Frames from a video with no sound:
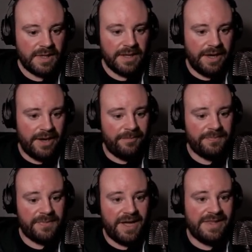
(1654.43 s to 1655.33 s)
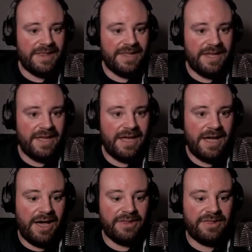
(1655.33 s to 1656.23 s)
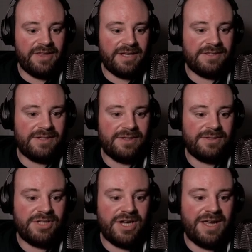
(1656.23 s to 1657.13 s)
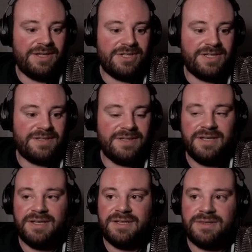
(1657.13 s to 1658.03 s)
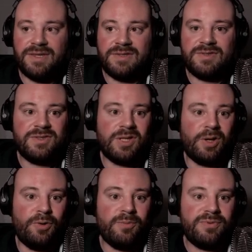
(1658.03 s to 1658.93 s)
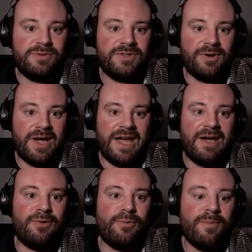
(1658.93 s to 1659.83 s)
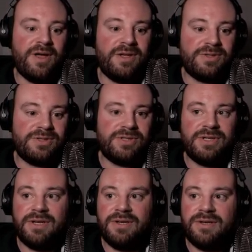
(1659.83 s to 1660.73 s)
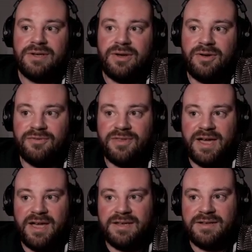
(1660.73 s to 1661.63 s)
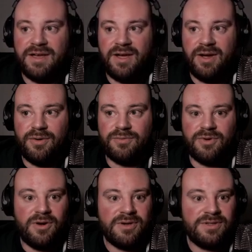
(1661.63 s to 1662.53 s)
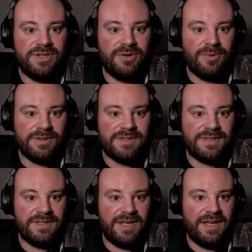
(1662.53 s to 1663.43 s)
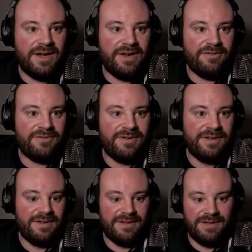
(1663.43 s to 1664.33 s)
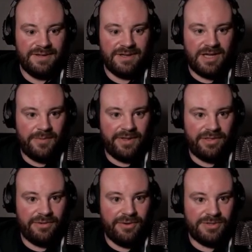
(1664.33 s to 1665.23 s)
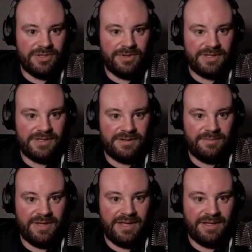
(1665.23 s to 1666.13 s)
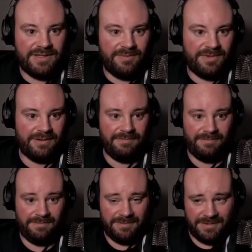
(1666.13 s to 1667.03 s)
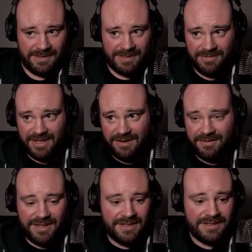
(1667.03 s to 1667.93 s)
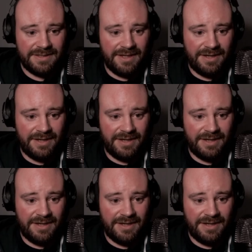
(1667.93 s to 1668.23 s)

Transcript: And then the other thing to change is the slope. So how much of that rock do you want to see kind of coming through? Do you want it to be something that's